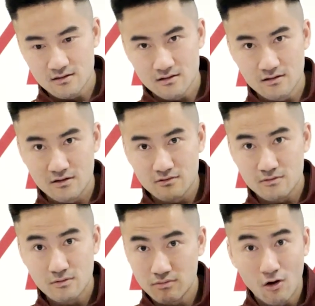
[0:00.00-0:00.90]
You know,
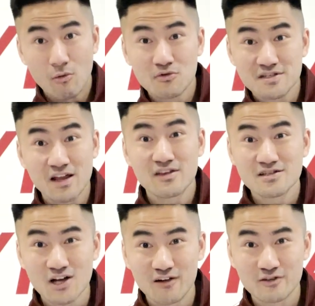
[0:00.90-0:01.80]
almost nothing
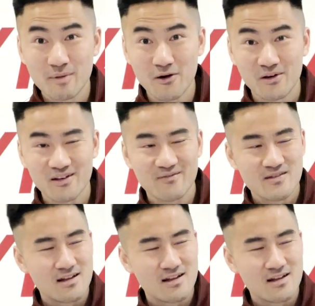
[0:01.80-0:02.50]
soft about it.